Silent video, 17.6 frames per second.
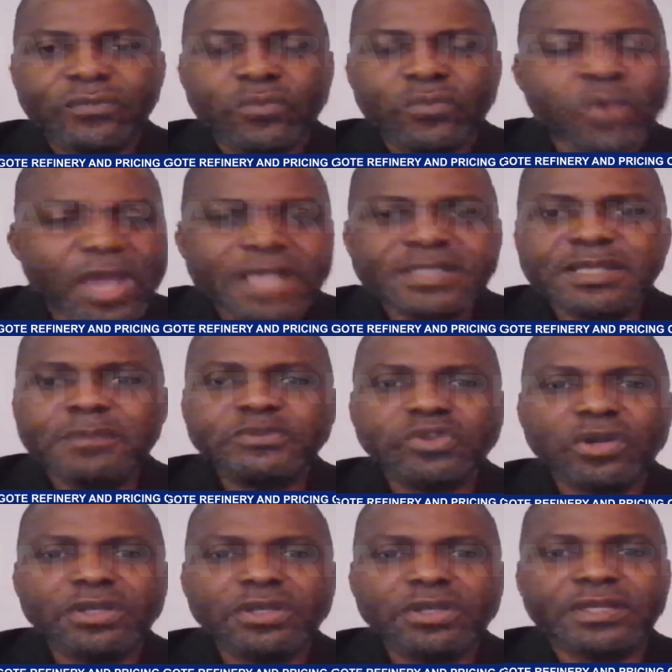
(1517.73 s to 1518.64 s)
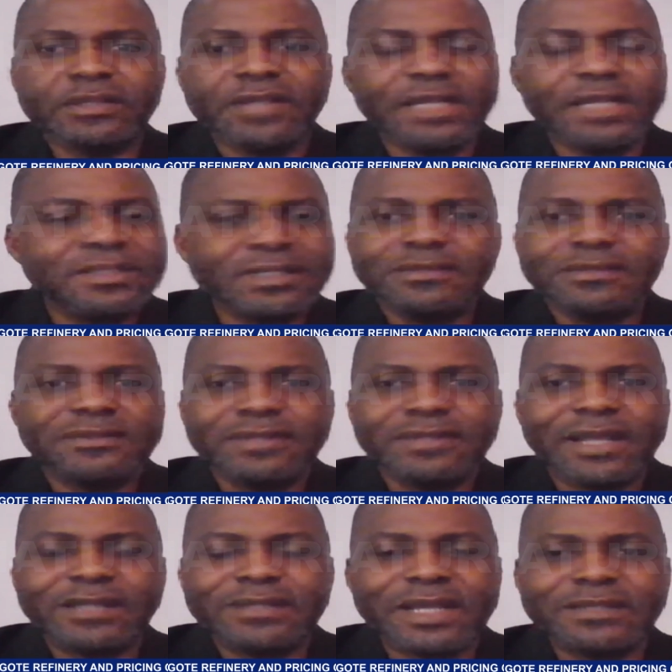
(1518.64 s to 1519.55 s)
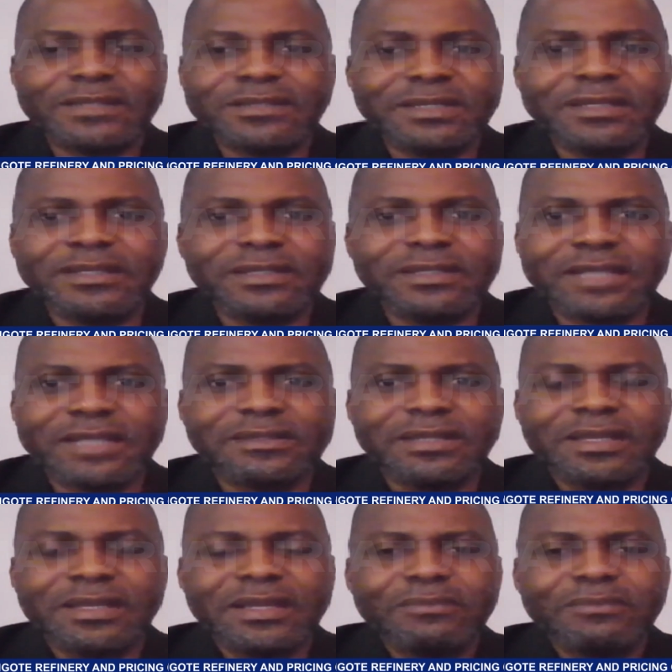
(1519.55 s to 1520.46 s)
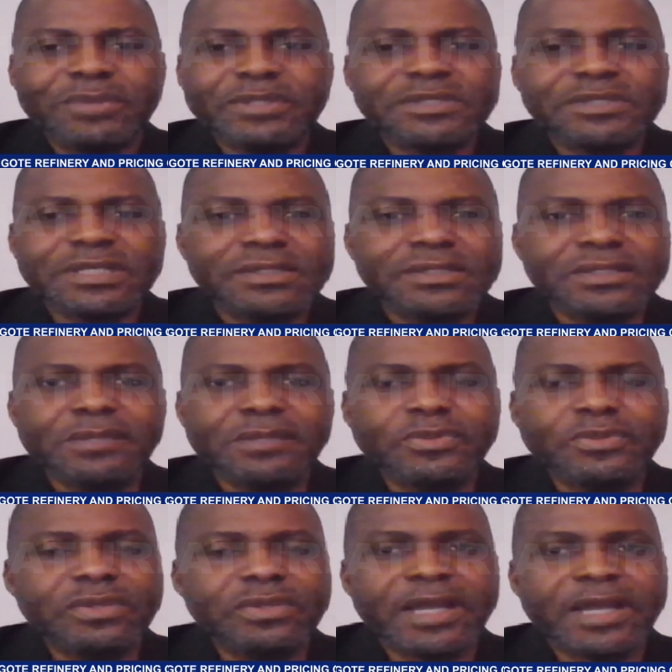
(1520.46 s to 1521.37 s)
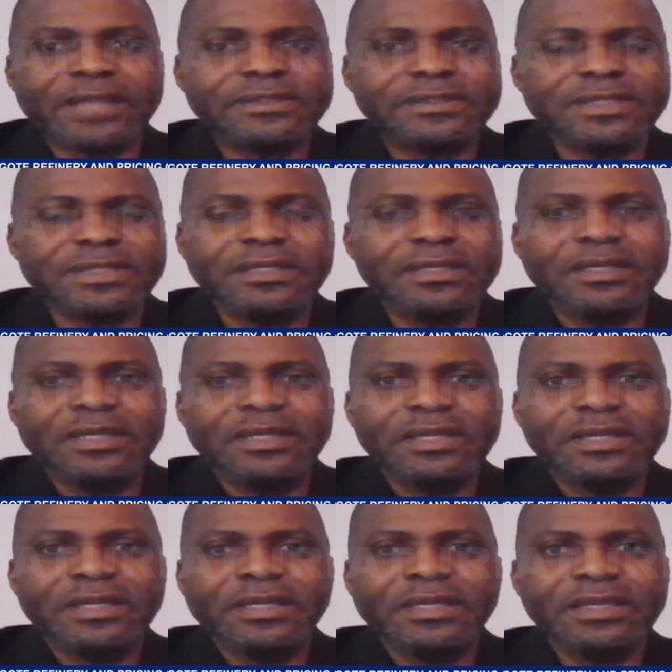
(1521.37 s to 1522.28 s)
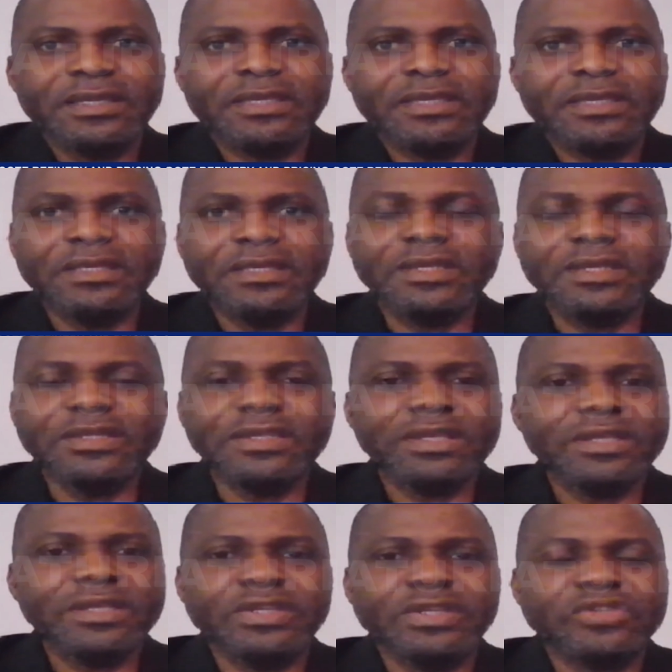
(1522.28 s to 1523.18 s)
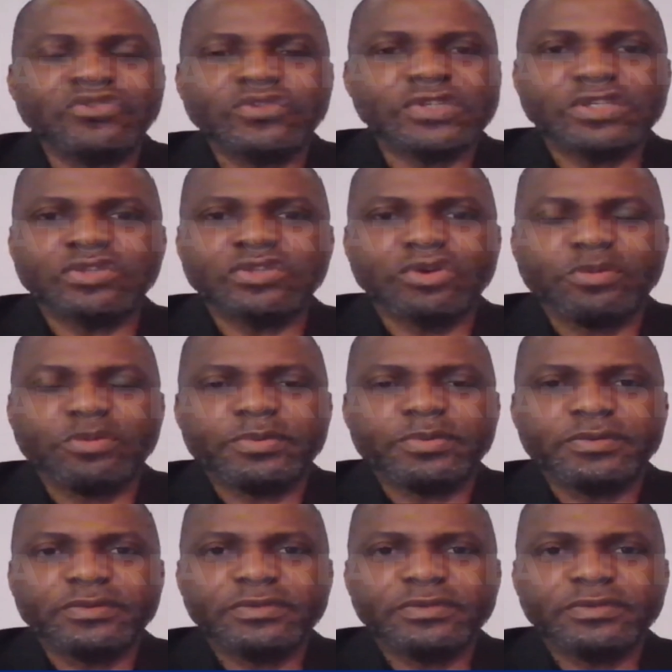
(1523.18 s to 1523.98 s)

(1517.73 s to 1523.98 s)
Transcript: Where is the journey? That is, I think that President Tinubu, I think he needs to sit up.